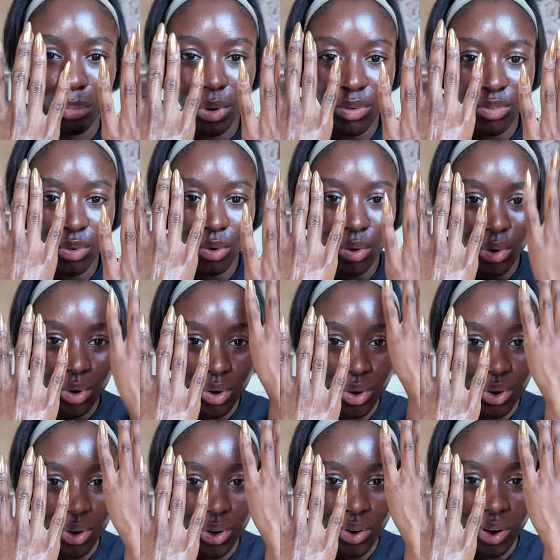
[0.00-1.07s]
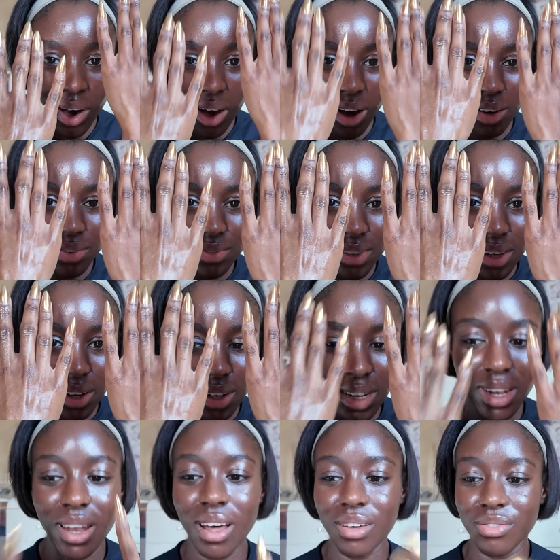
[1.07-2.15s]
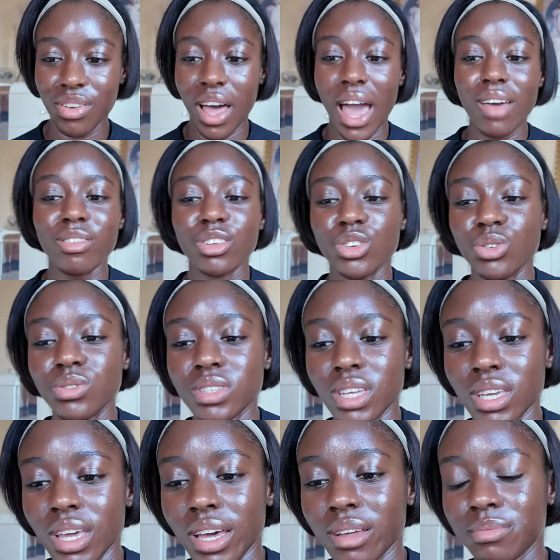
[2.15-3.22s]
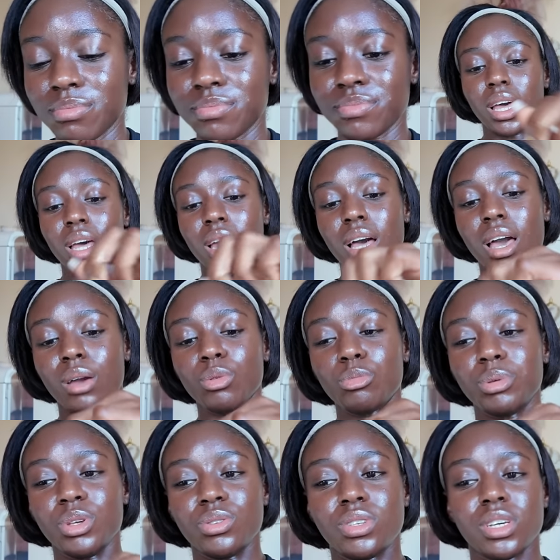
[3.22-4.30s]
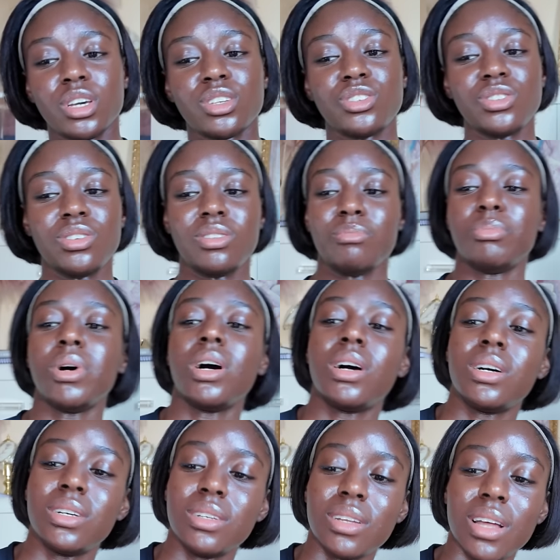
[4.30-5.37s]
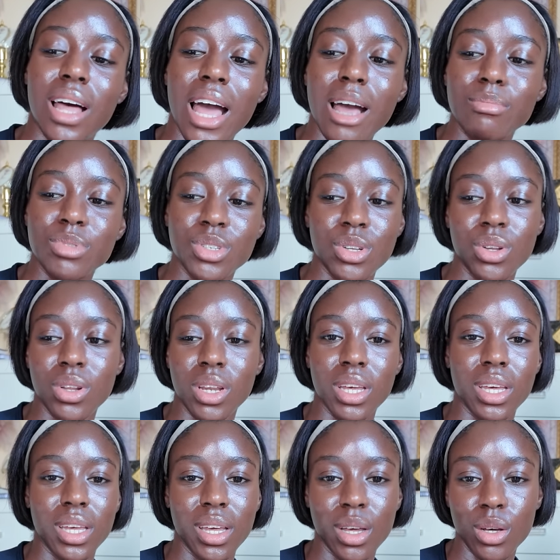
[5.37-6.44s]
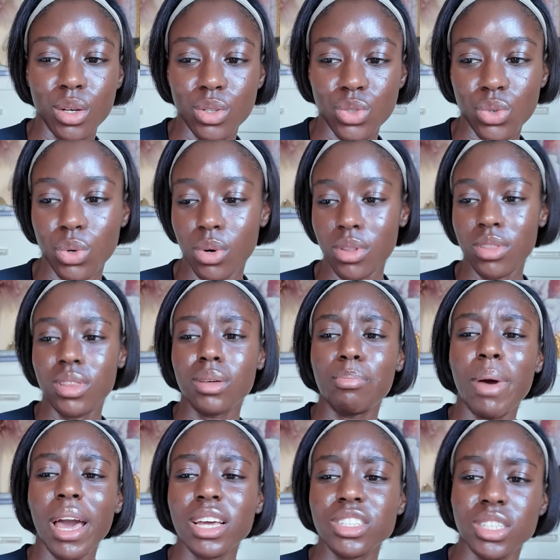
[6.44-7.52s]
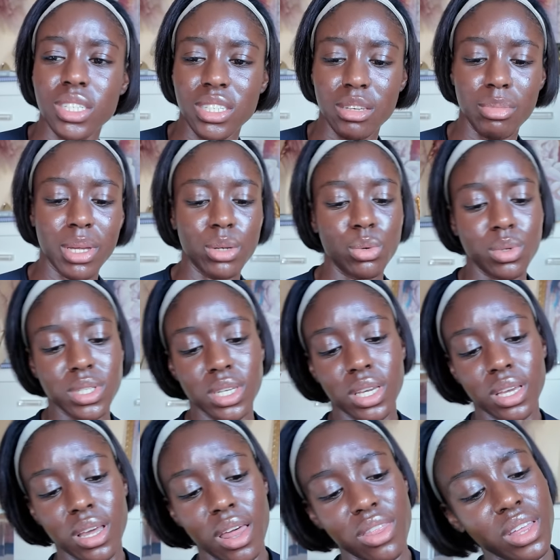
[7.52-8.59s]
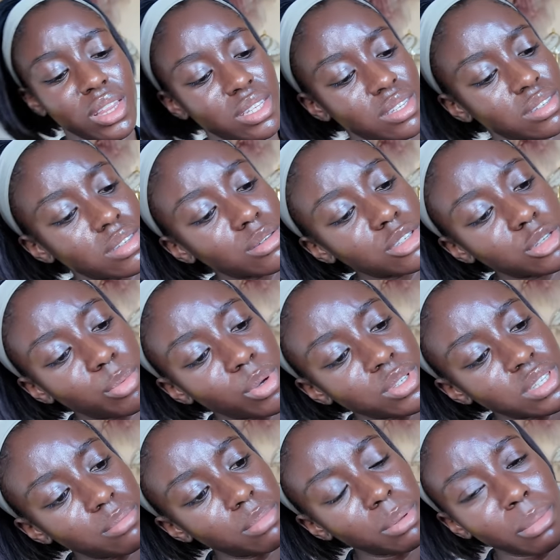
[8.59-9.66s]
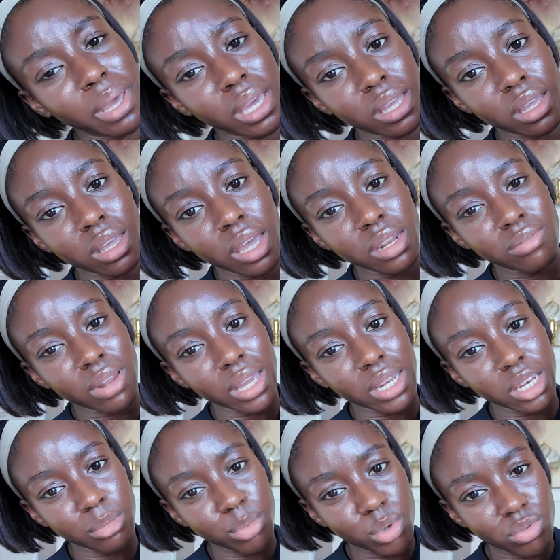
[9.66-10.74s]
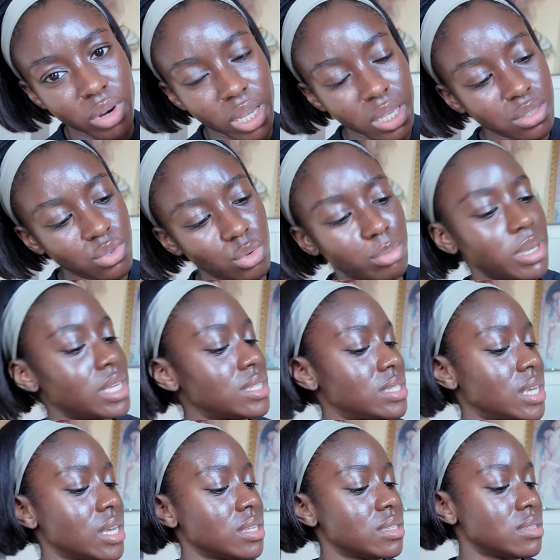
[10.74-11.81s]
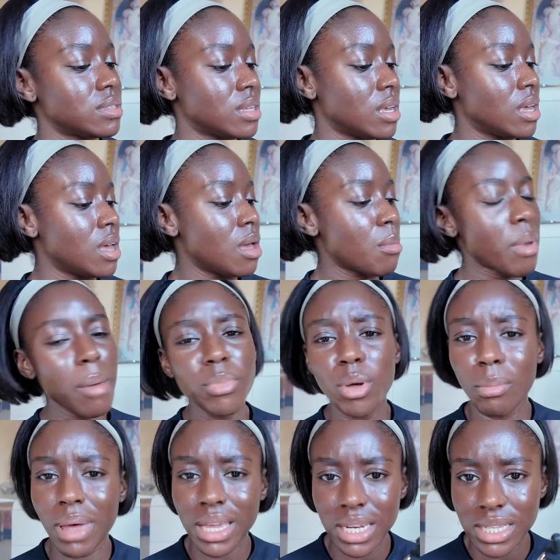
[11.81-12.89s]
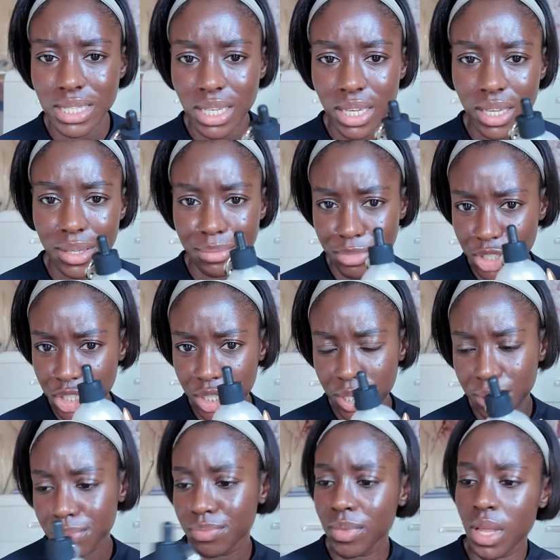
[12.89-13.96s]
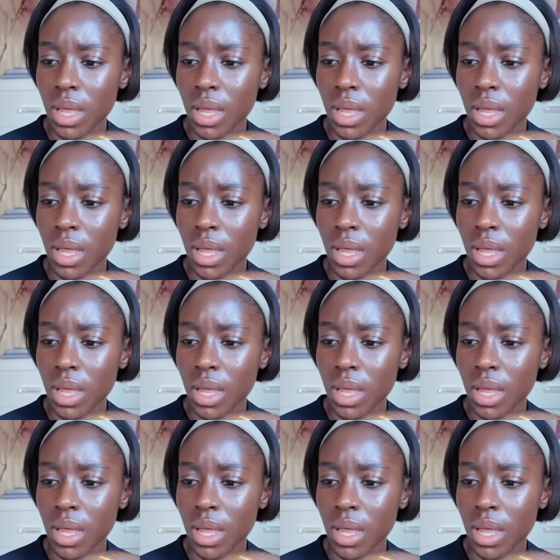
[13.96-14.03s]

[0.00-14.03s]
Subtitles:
before, after, love. I haven't used it yet. I will be using her soon, but absolutely adore. The packaging is a bit naughty. I think this is supposed to mimic kind of like nipple rings or piercings, but I'm not mad at it, do you know?